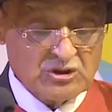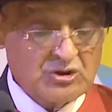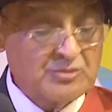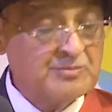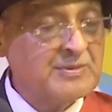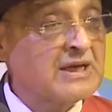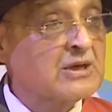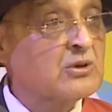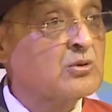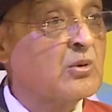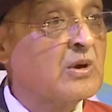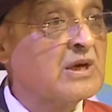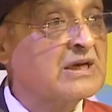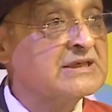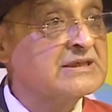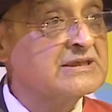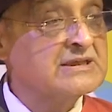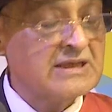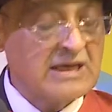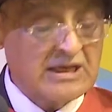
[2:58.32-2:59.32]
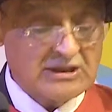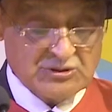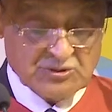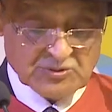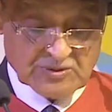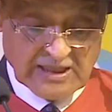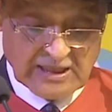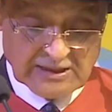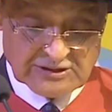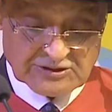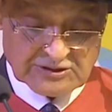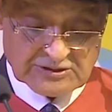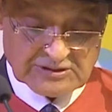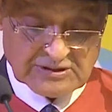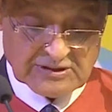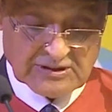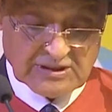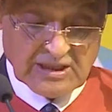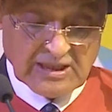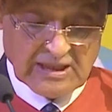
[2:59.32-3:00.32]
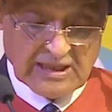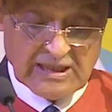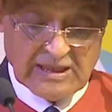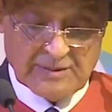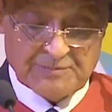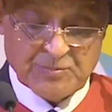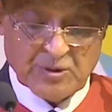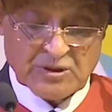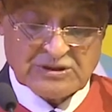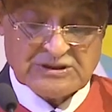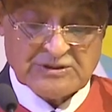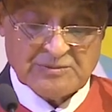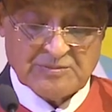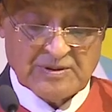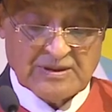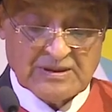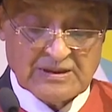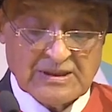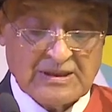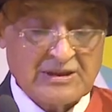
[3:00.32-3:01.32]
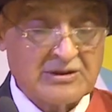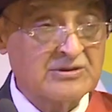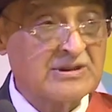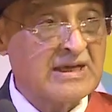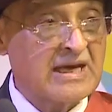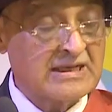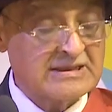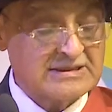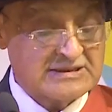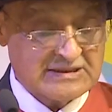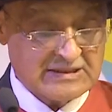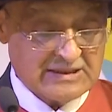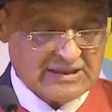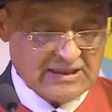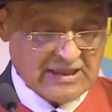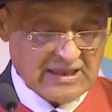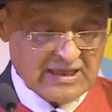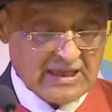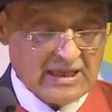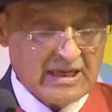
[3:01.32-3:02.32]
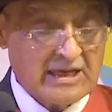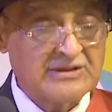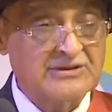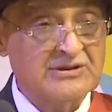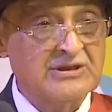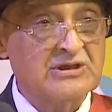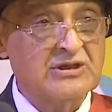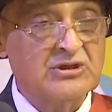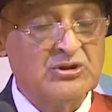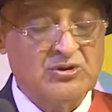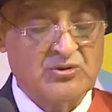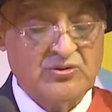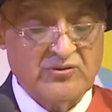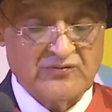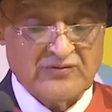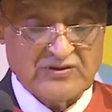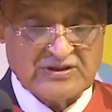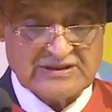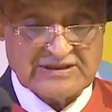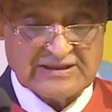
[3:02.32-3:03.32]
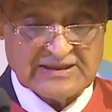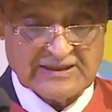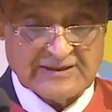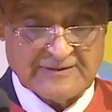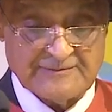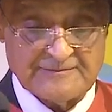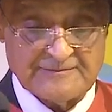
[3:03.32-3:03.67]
to make quality education a possible reality at the university.